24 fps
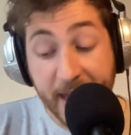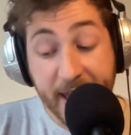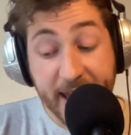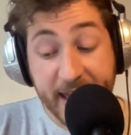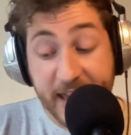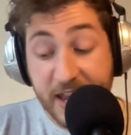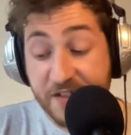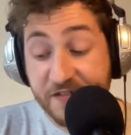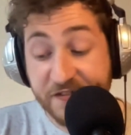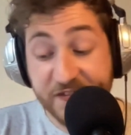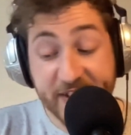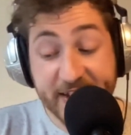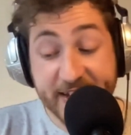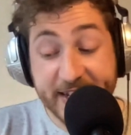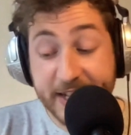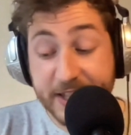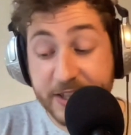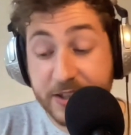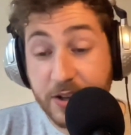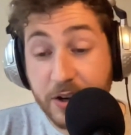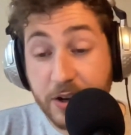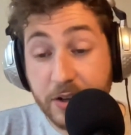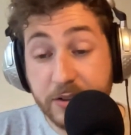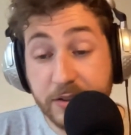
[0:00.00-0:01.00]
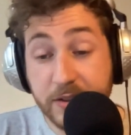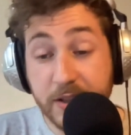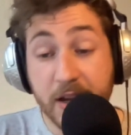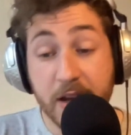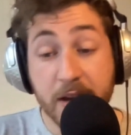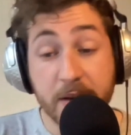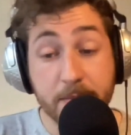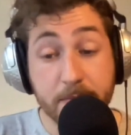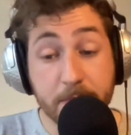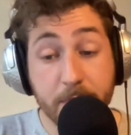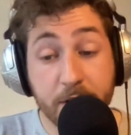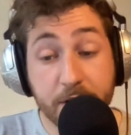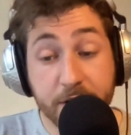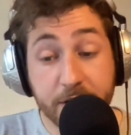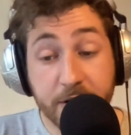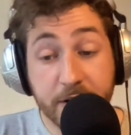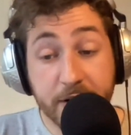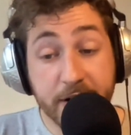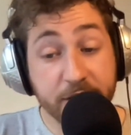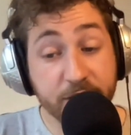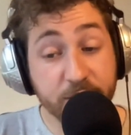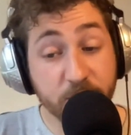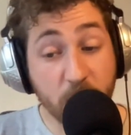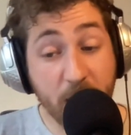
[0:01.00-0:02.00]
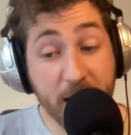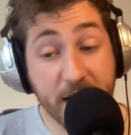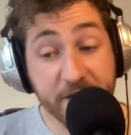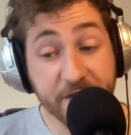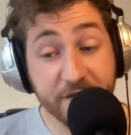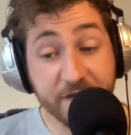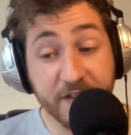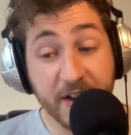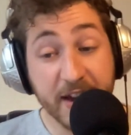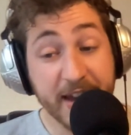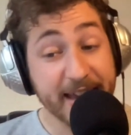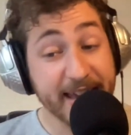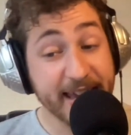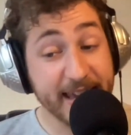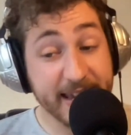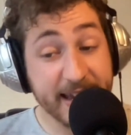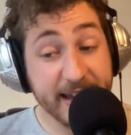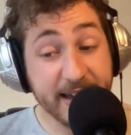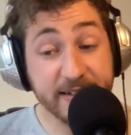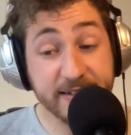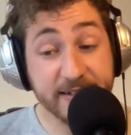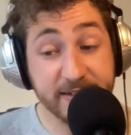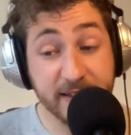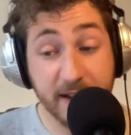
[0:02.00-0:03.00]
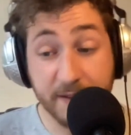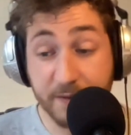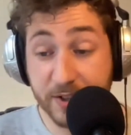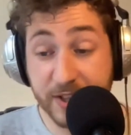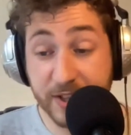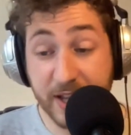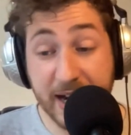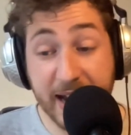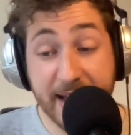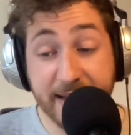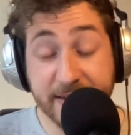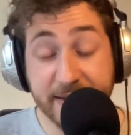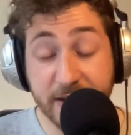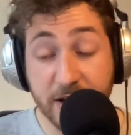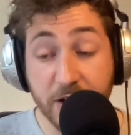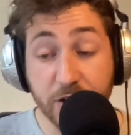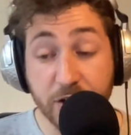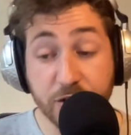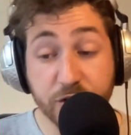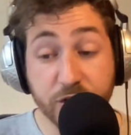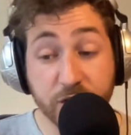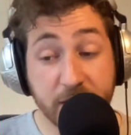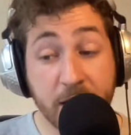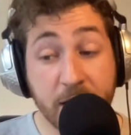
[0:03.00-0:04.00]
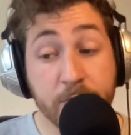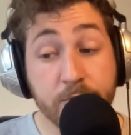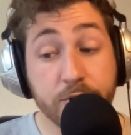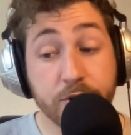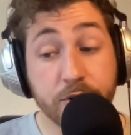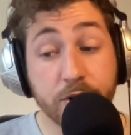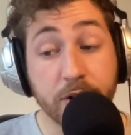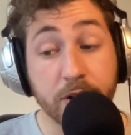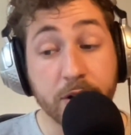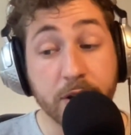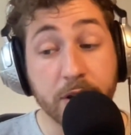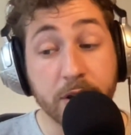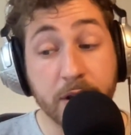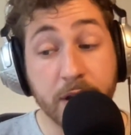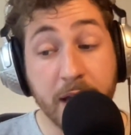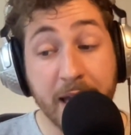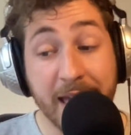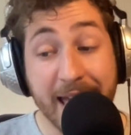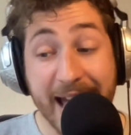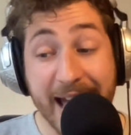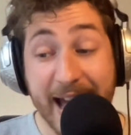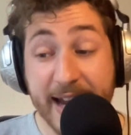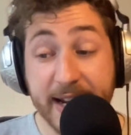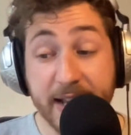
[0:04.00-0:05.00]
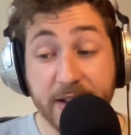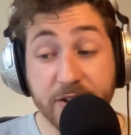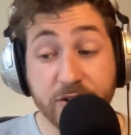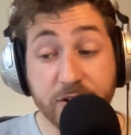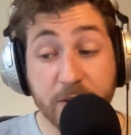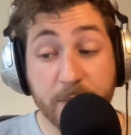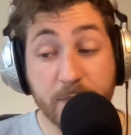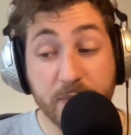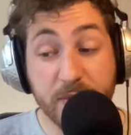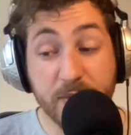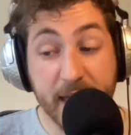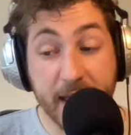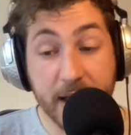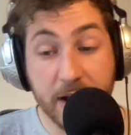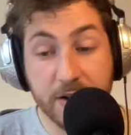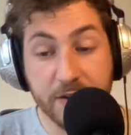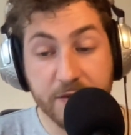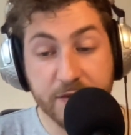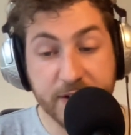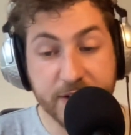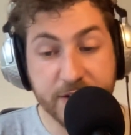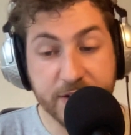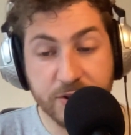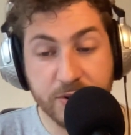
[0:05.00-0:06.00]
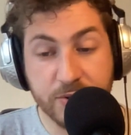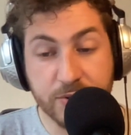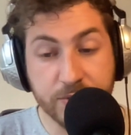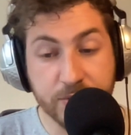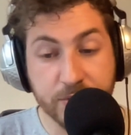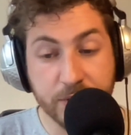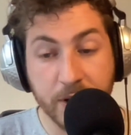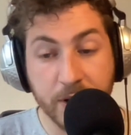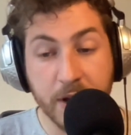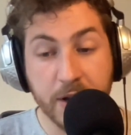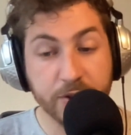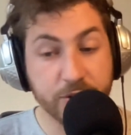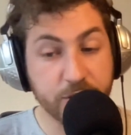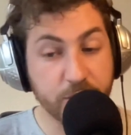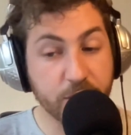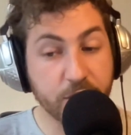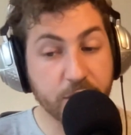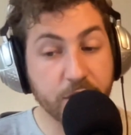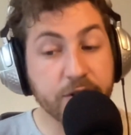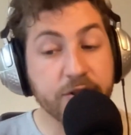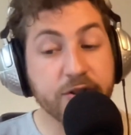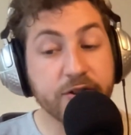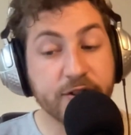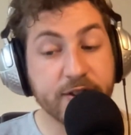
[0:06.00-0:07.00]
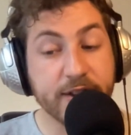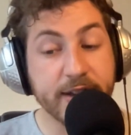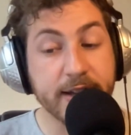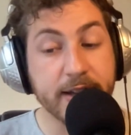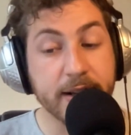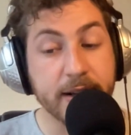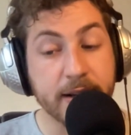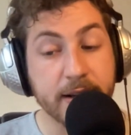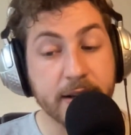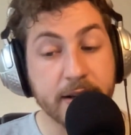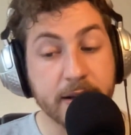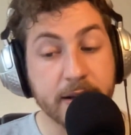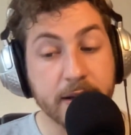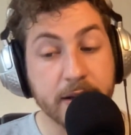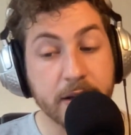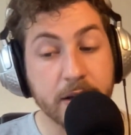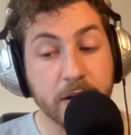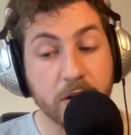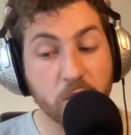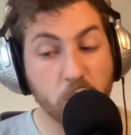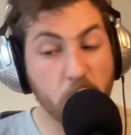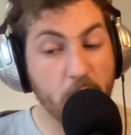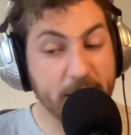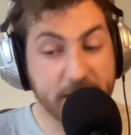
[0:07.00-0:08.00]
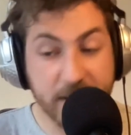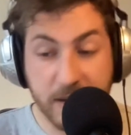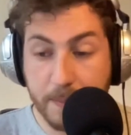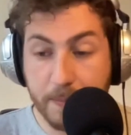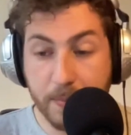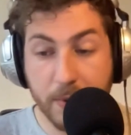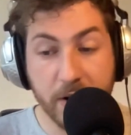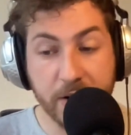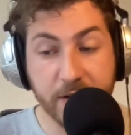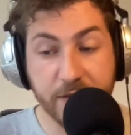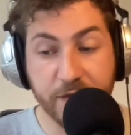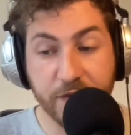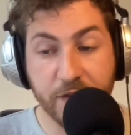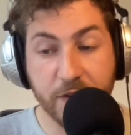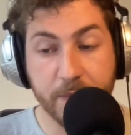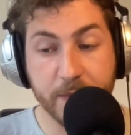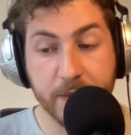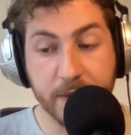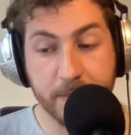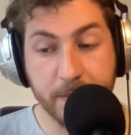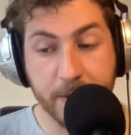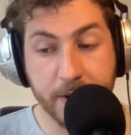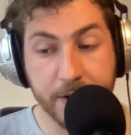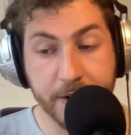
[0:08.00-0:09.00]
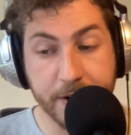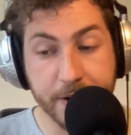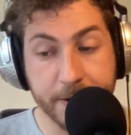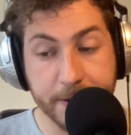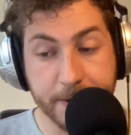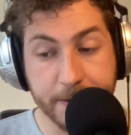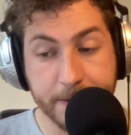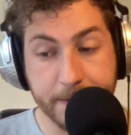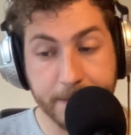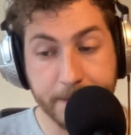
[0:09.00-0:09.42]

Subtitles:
If he did not murder his wife, he is nevertheless a scoundrel and has something of his own to conceal, quite apart from the murder.